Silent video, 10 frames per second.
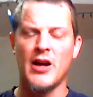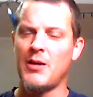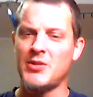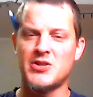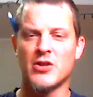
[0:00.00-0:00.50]

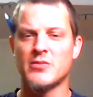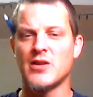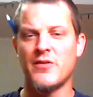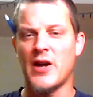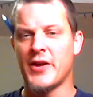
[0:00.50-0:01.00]
In terms
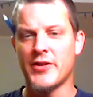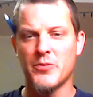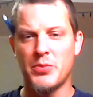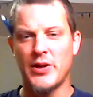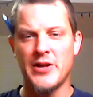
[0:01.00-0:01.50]
of
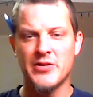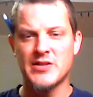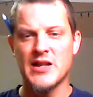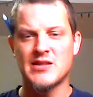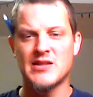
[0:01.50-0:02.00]
other
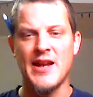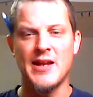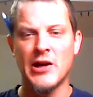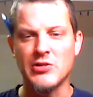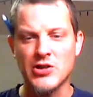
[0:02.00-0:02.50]
players that
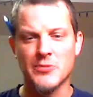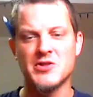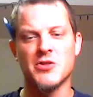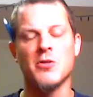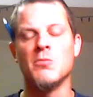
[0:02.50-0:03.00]
stand out in
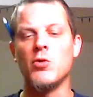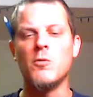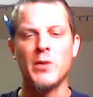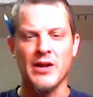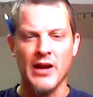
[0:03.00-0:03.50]
terms of their
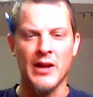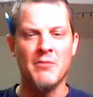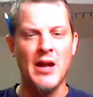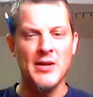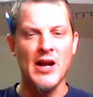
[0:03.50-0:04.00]
movement,
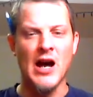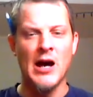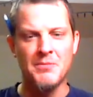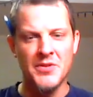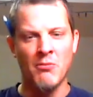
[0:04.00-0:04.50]
maybe
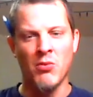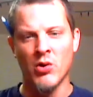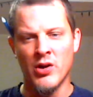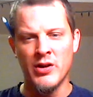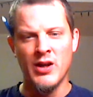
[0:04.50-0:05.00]
up the
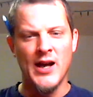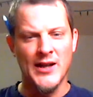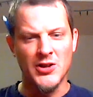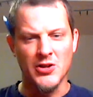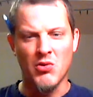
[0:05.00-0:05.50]
board,
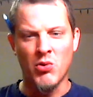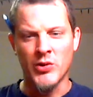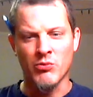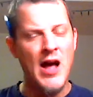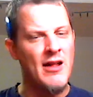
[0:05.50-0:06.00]
I look at
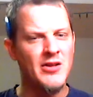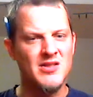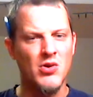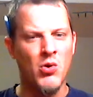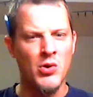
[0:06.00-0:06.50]
Quentin
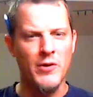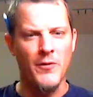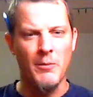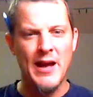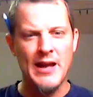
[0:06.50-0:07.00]
Rollins, the corner
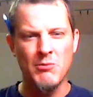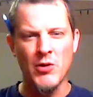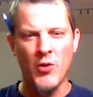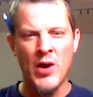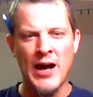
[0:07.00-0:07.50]
from Miami
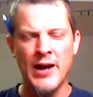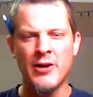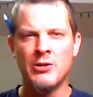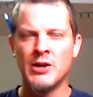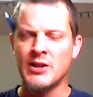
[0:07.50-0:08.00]
of
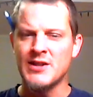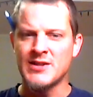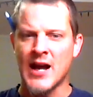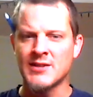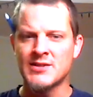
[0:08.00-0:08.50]
Ohio.
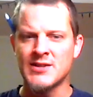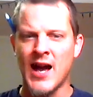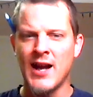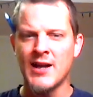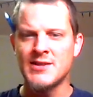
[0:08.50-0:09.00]
He's got
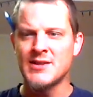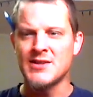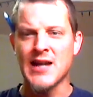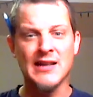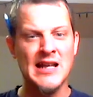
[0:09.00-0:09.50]
size.
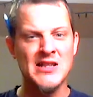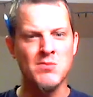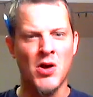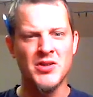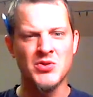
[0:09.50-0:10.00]
He's got that
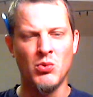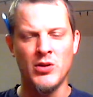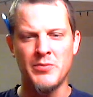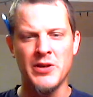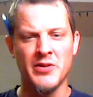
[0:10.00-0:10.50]
small
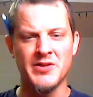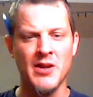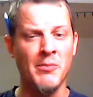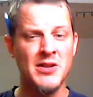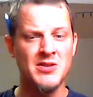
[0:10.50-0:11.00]
school appeal.
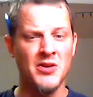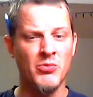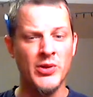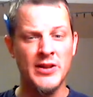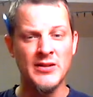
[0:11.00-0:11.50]
Somebody's going
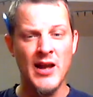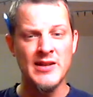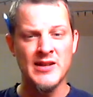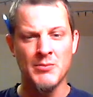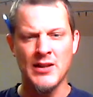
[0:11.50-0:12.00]
to really
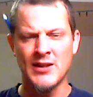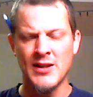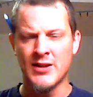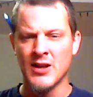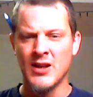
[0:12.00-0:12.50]
like him, I
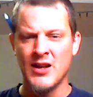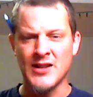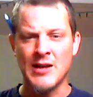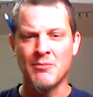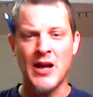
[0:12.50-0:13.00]
think,
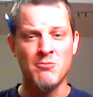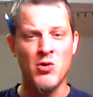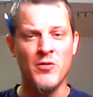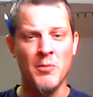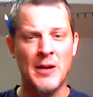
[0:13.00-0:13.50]
and that might
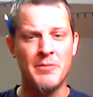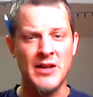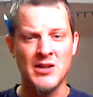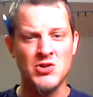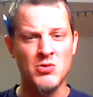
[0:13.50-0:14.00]
move him
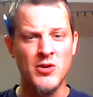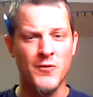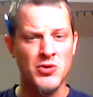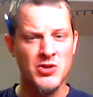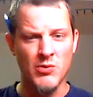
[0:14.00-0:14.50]
up into the
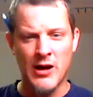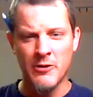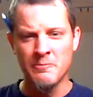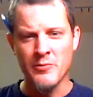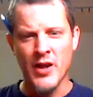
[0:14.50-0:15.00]
first
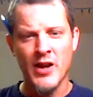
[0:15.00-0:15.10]
round.